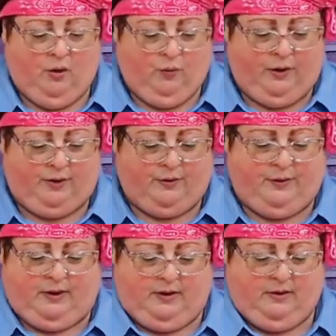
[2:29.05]
What you're
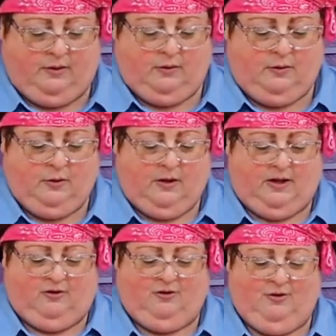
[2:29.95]
going to do
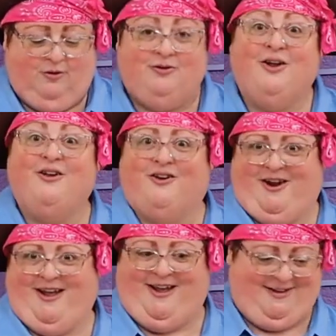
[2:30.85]
is use your
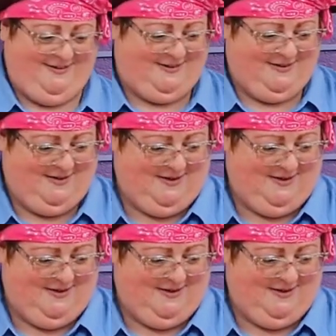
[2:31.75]
hands.